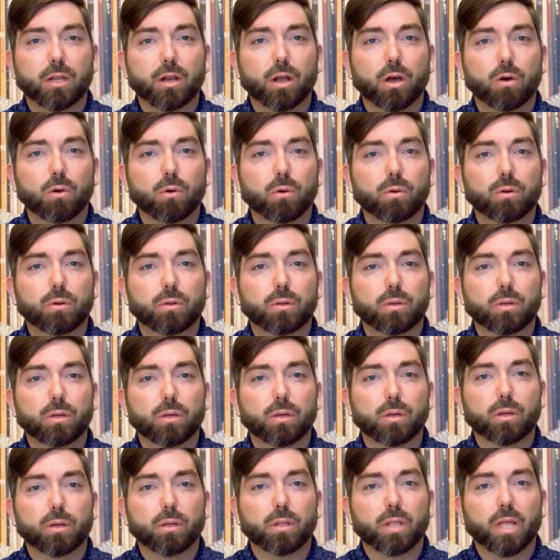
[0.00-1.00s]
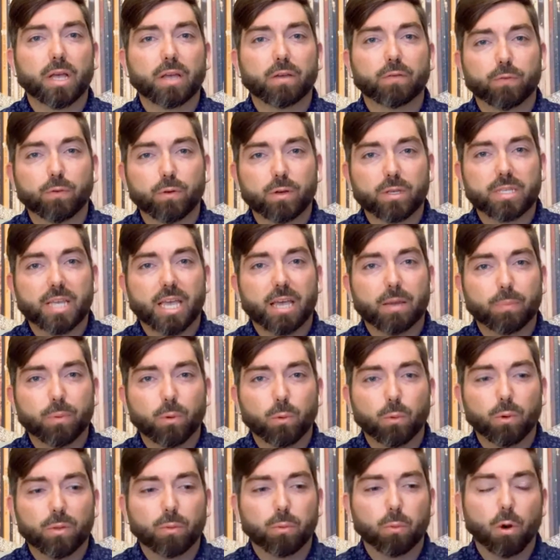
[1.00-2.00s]
you know, like, for
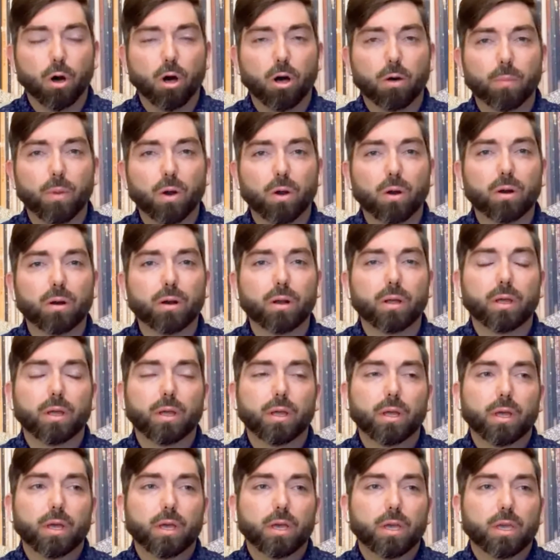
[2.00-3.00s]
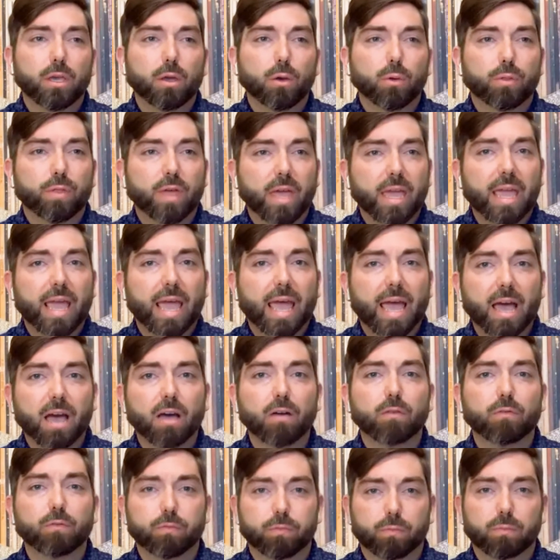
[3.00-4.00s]
example, with Walmart, you know, they
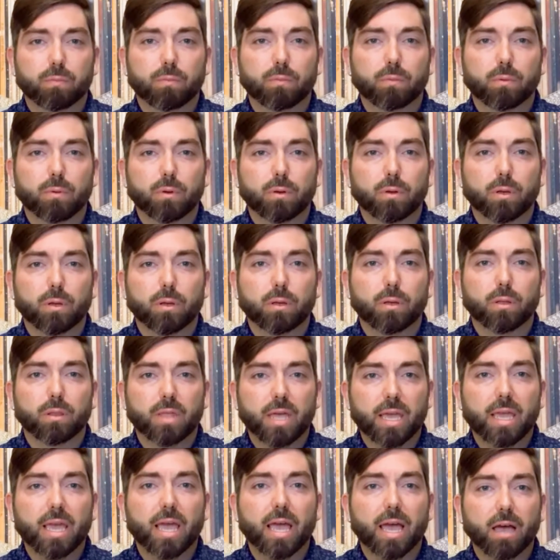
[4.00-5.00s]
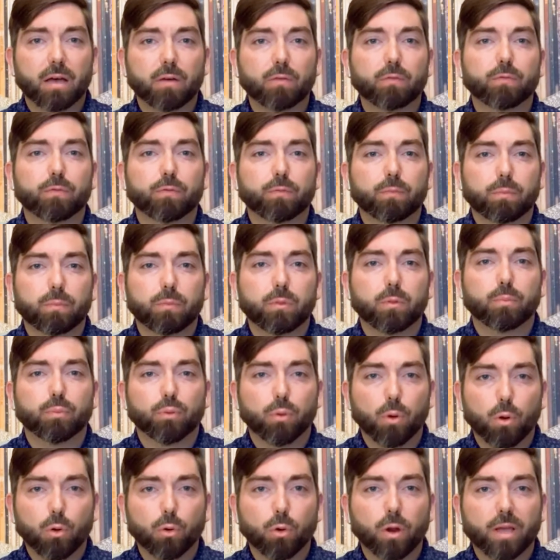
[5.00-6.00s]
have the
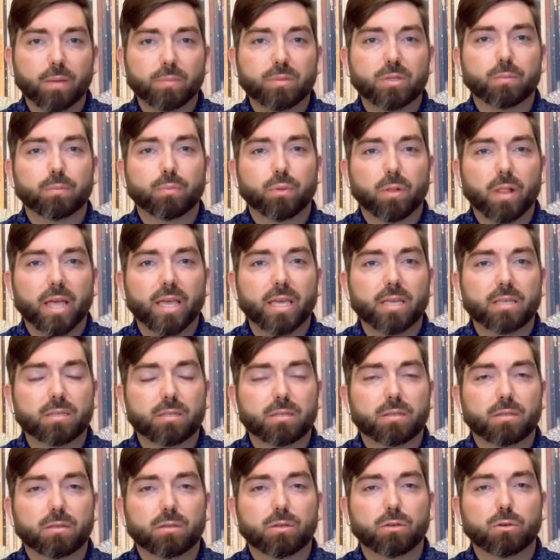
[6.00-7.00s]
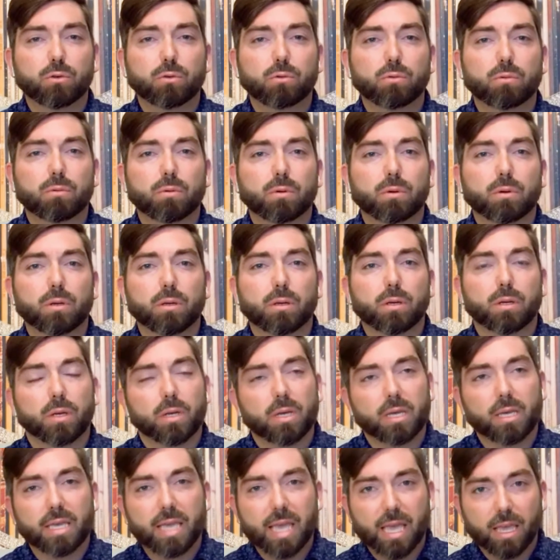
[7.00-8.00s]
programs in place to
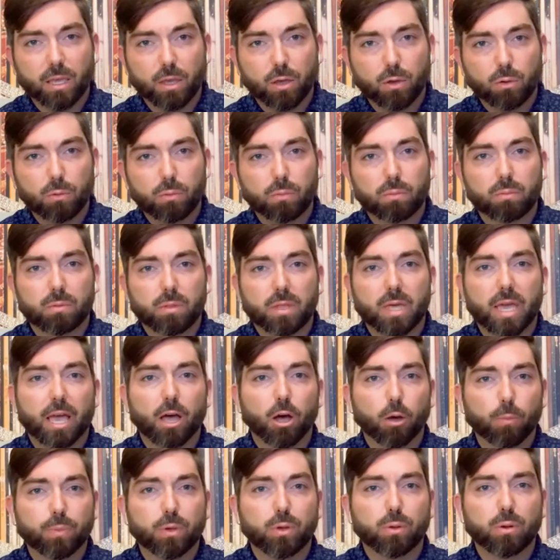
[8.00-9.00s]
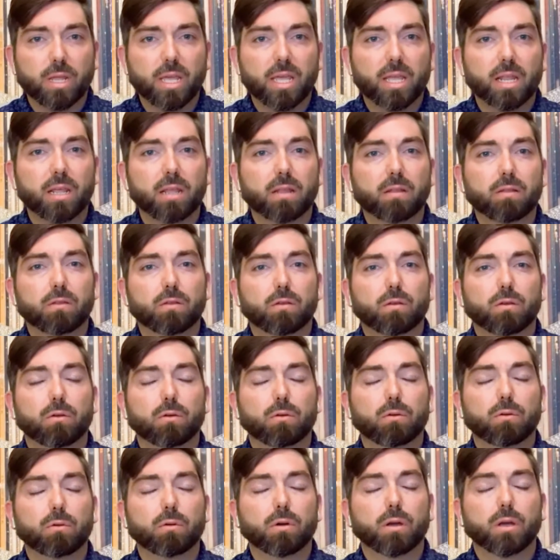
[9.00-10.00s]
get you the help you needed
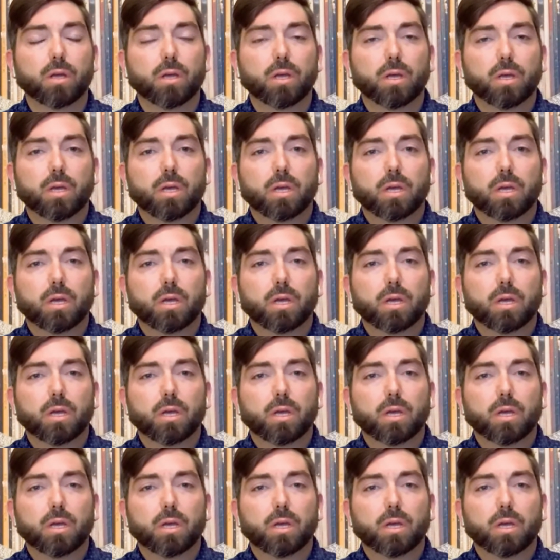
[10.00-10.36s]
to